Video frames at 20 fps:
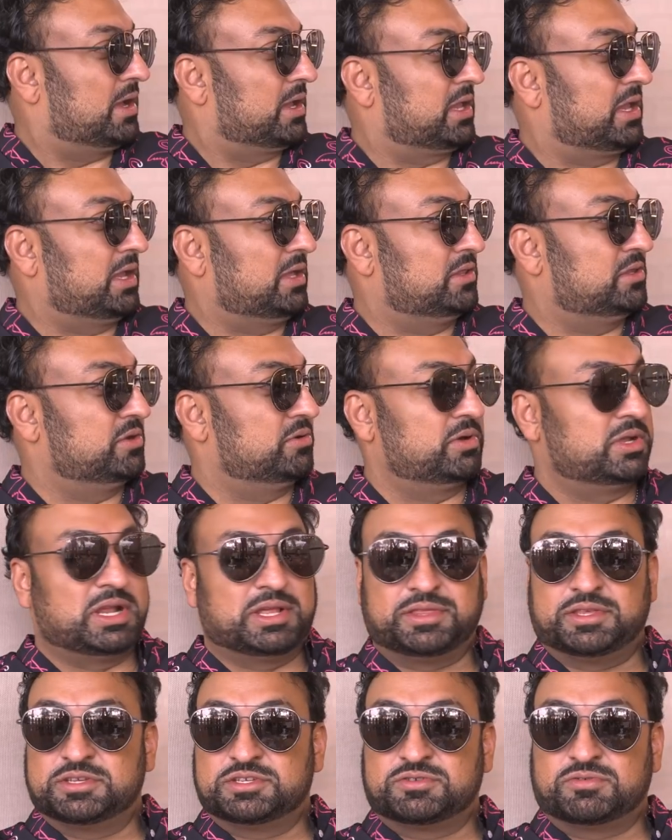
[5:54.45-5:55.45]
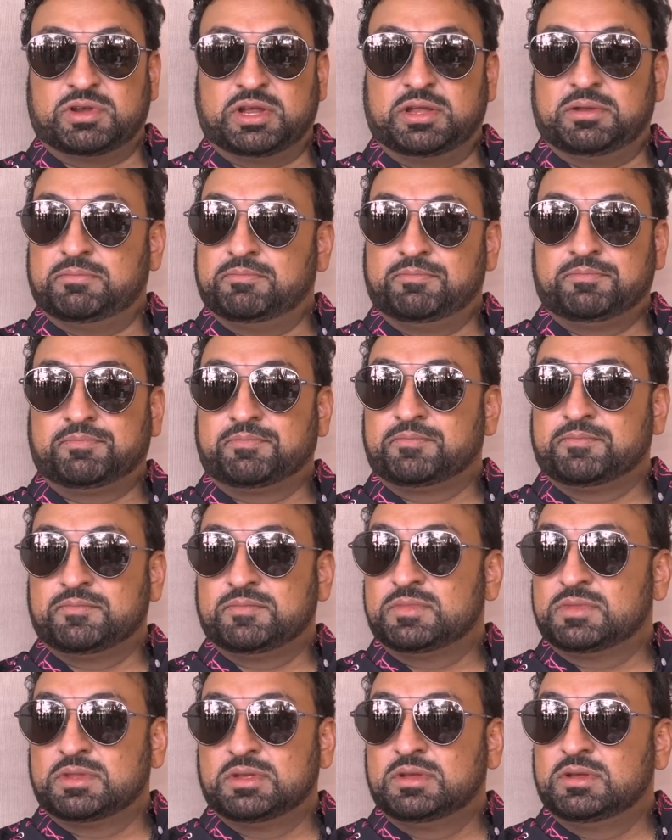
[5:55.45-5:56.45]
can't do it at this rate.
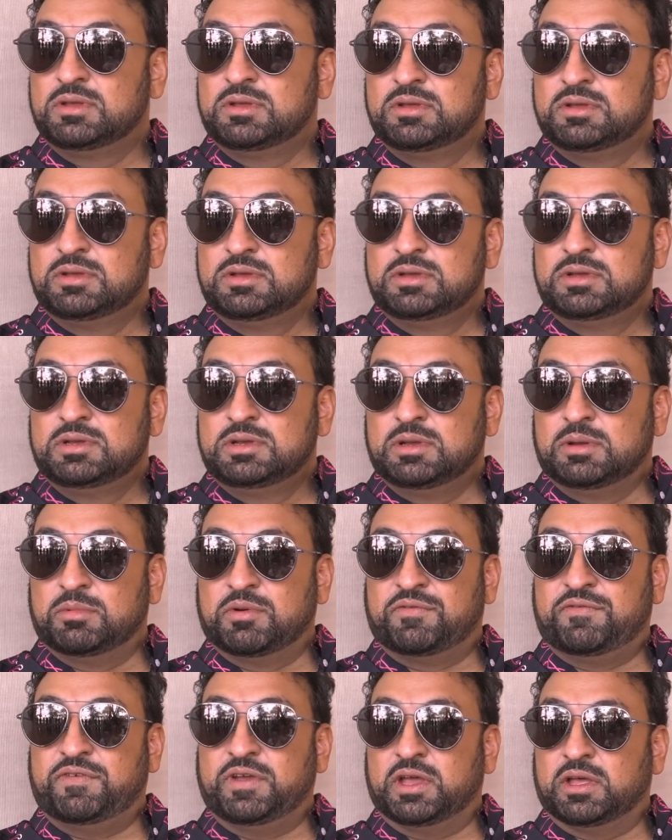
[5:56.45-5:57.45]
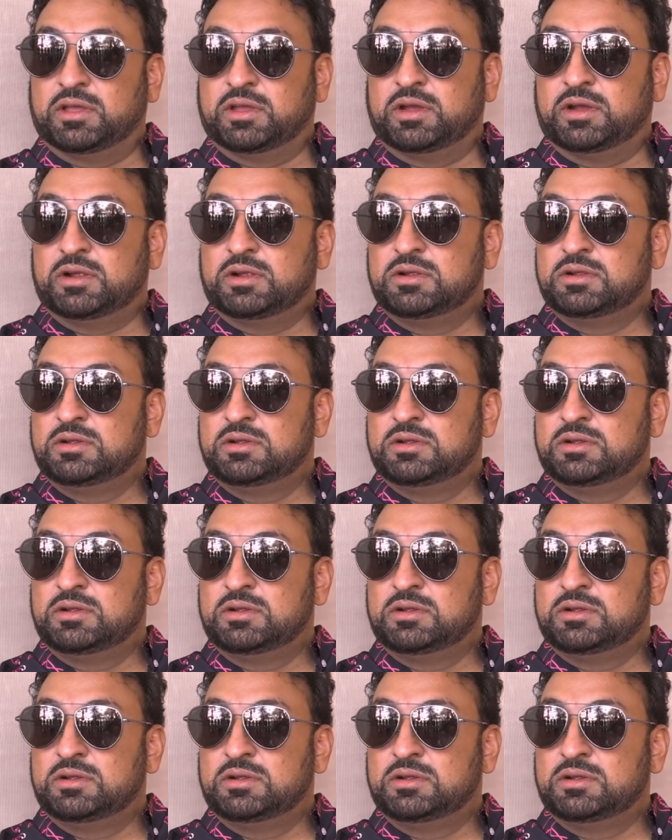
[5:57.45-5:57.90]
I'm a failure.